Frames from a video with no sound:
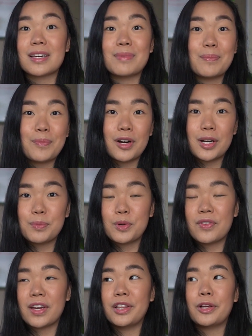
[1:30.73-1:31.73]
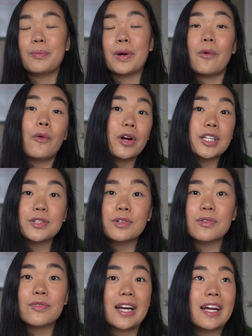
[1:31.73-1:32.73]
get my body moving a little bit, or
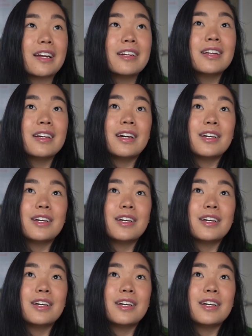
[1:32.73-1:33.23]
do a very,